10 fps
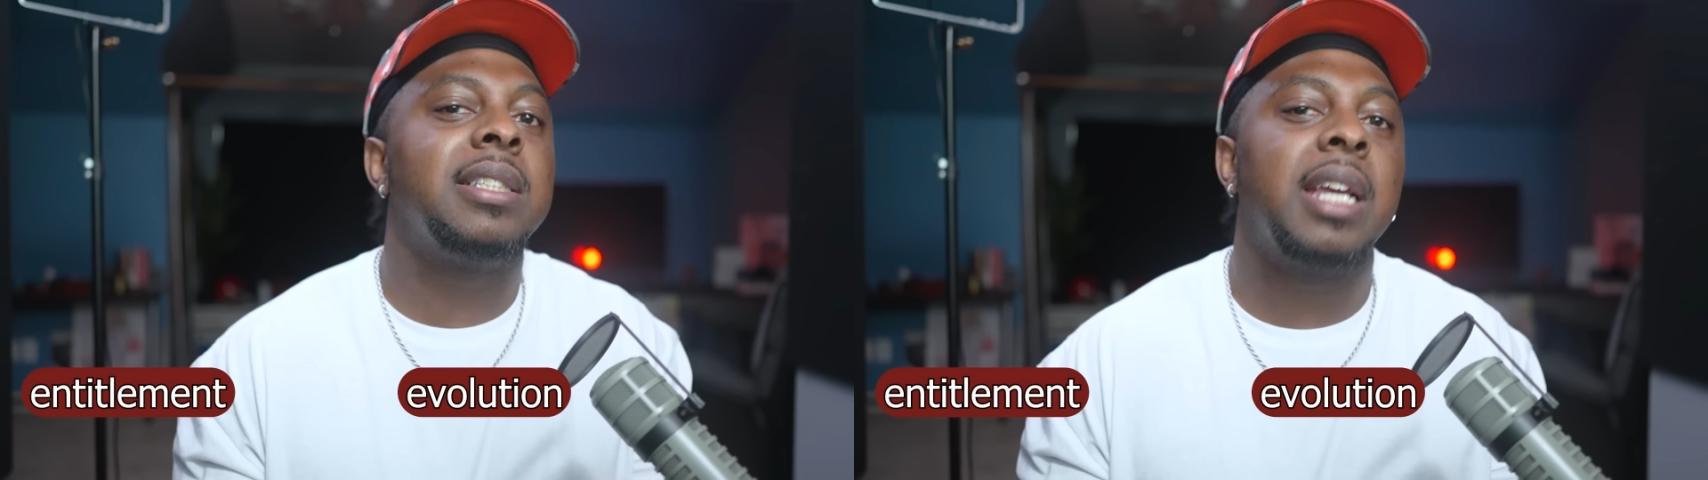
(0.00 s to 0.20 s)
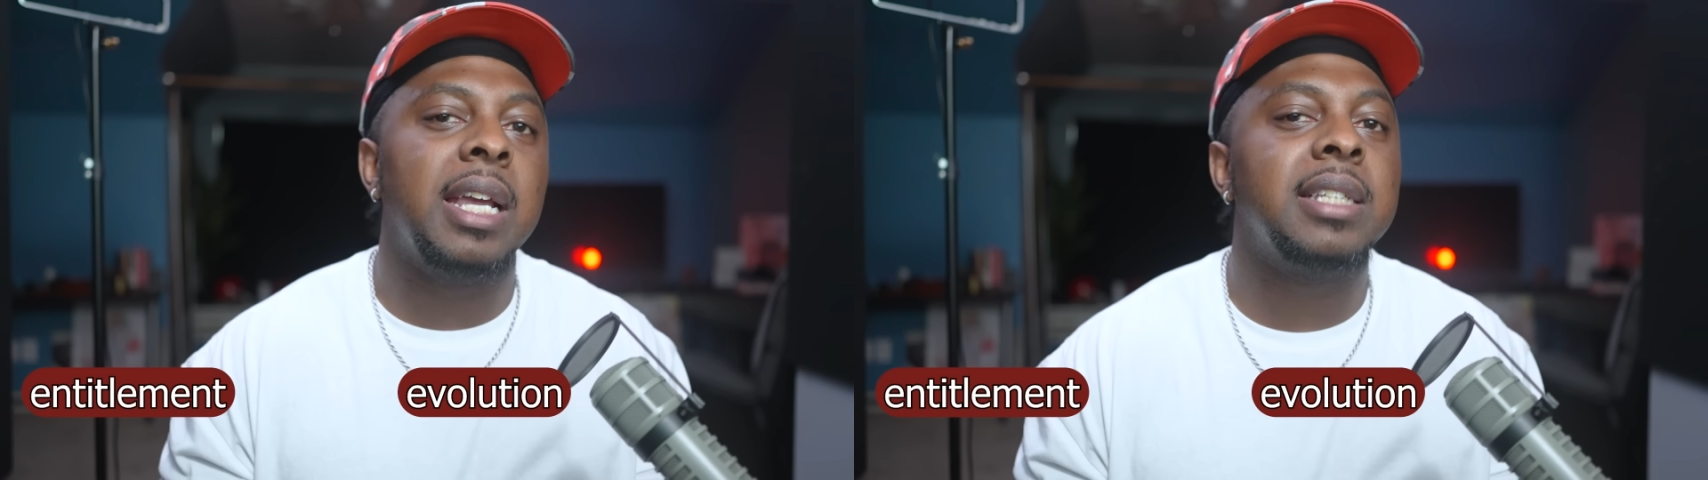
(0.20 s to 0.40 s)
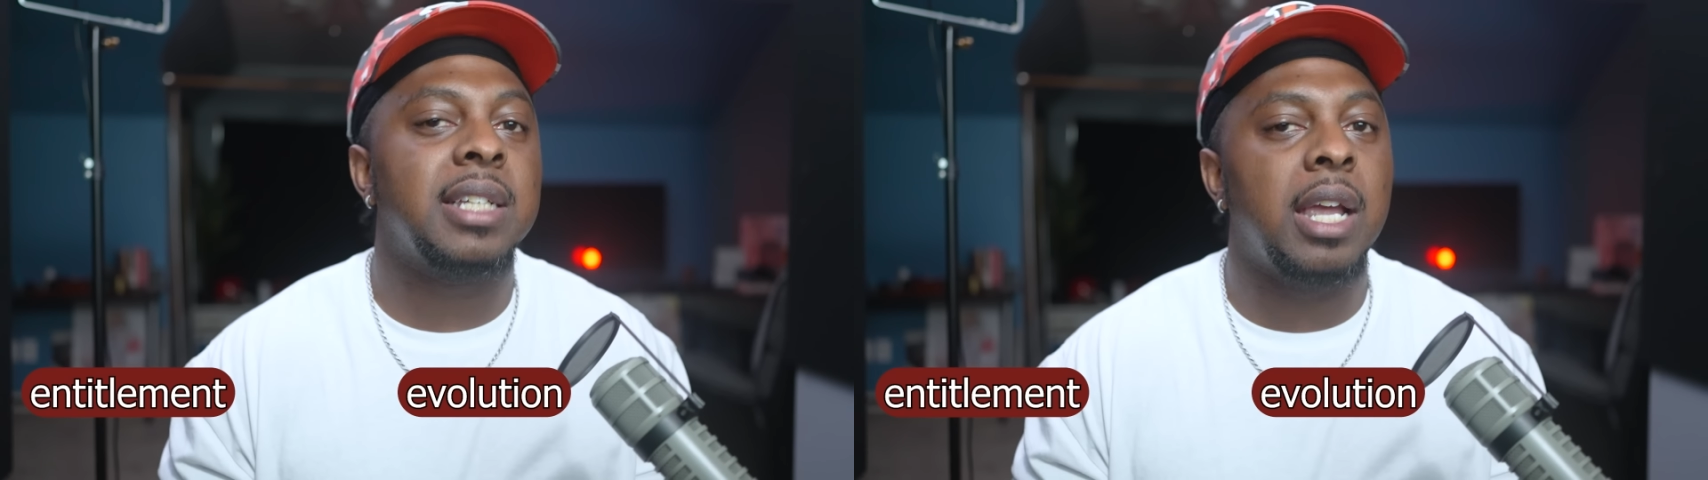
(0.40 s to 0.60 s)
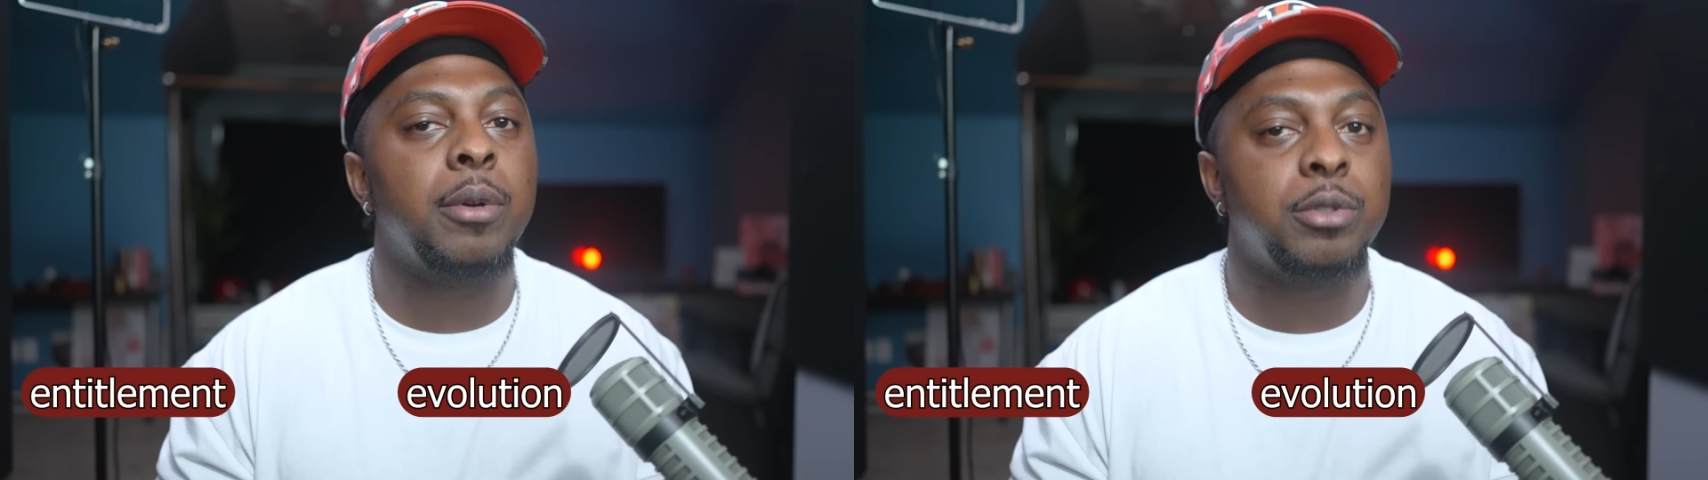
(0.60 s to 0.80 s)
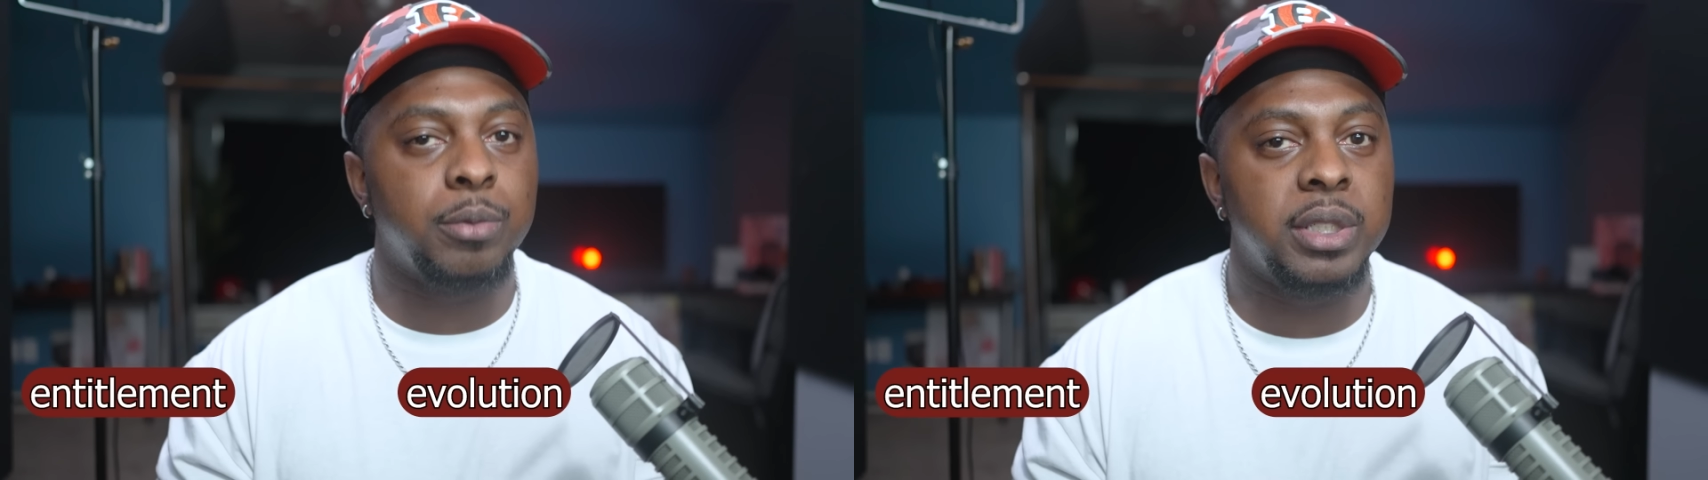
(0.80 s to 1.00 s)
change in
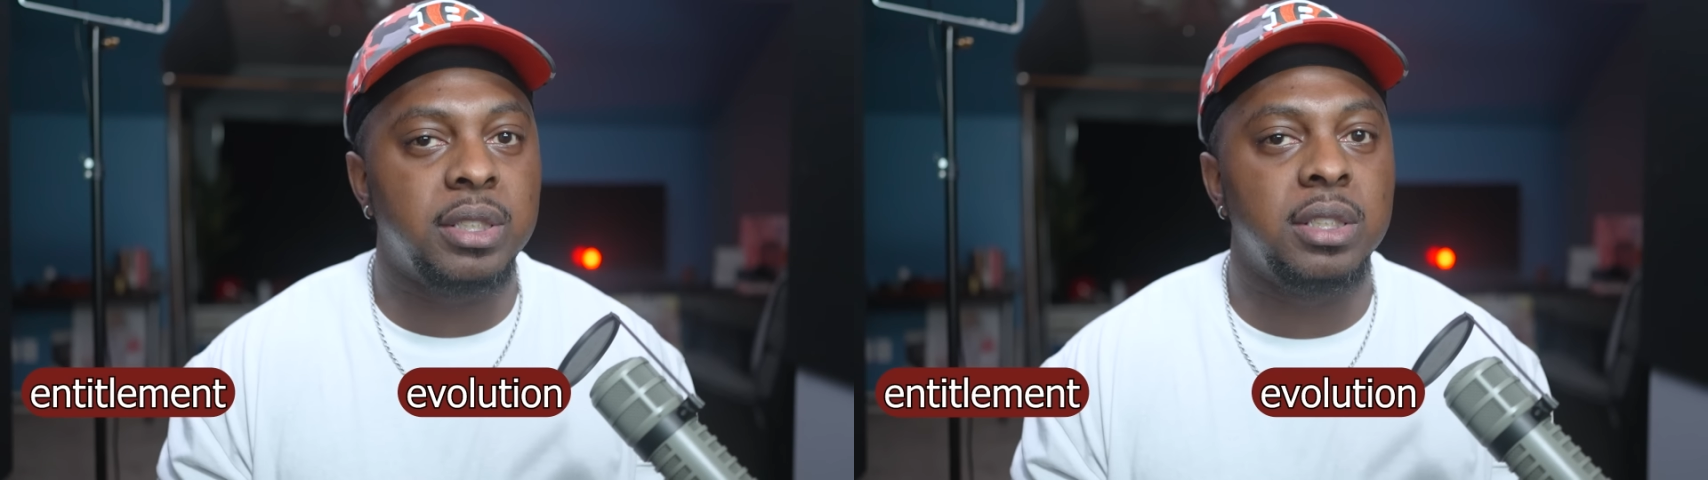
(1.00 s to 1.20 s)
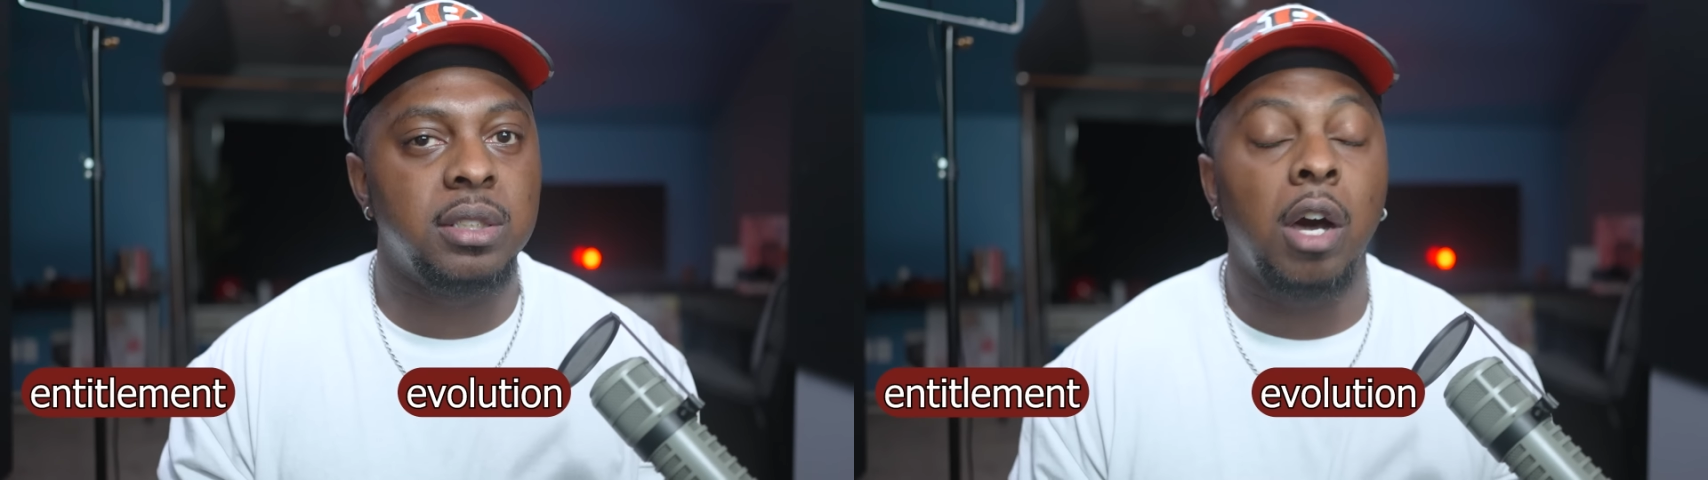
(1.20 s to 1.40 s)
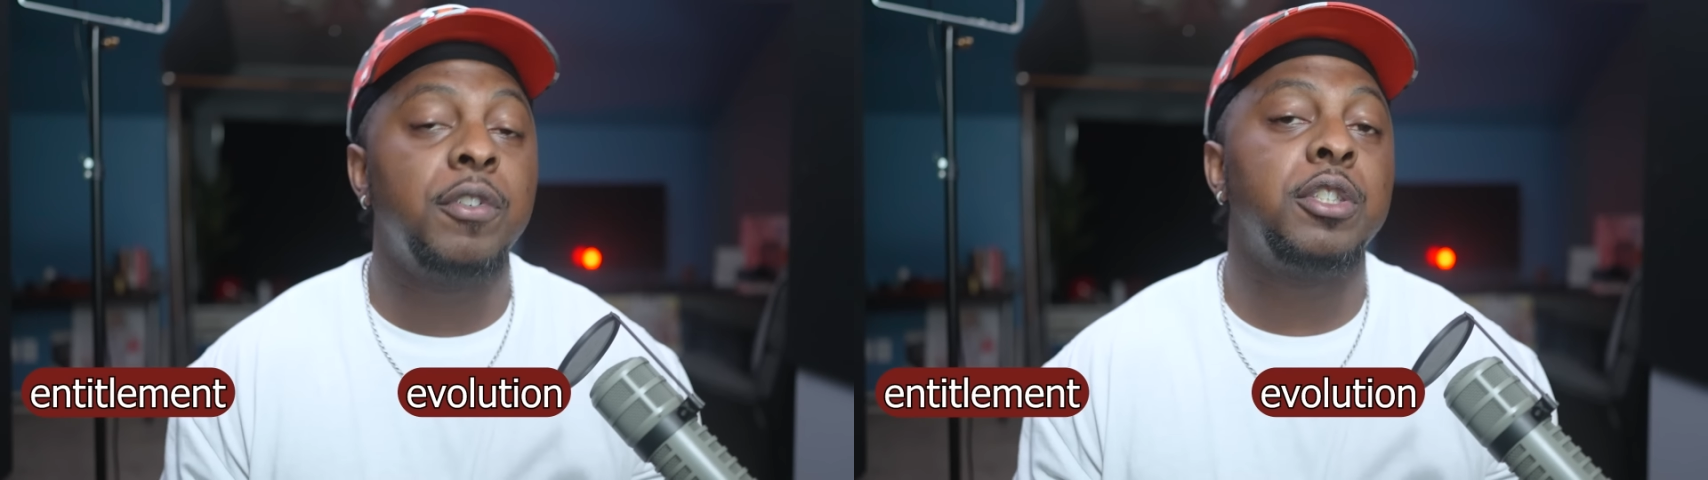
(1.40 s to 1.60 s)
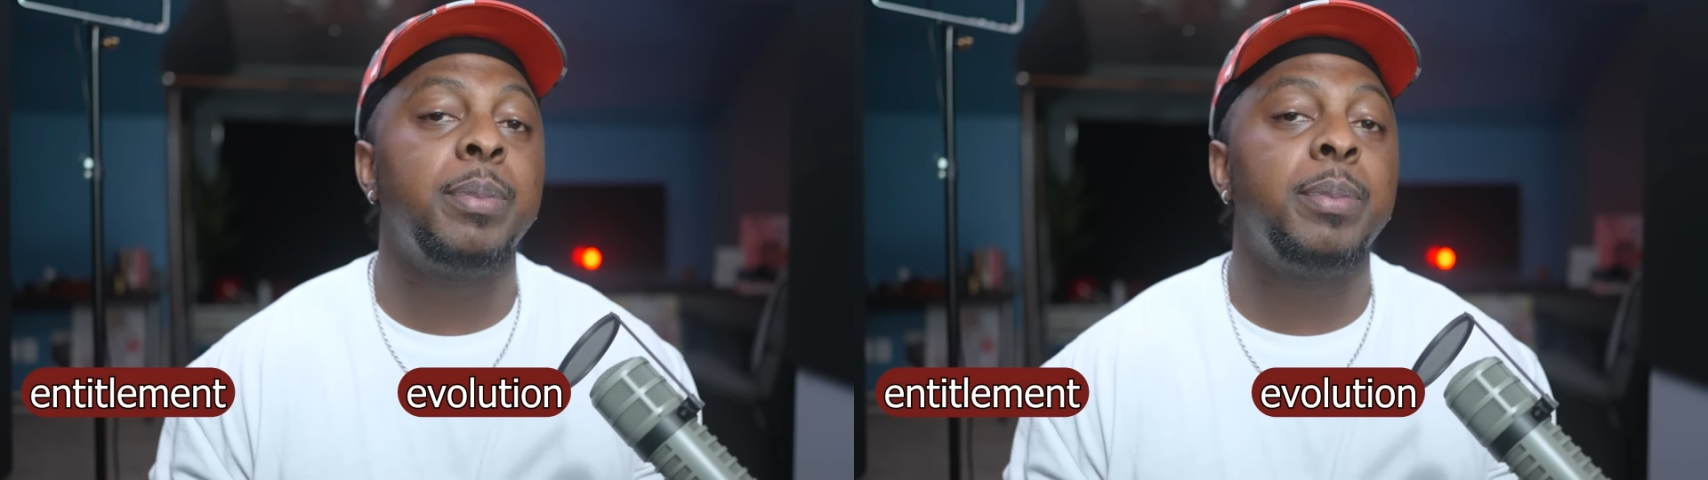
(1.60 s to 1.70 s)
characteristics of a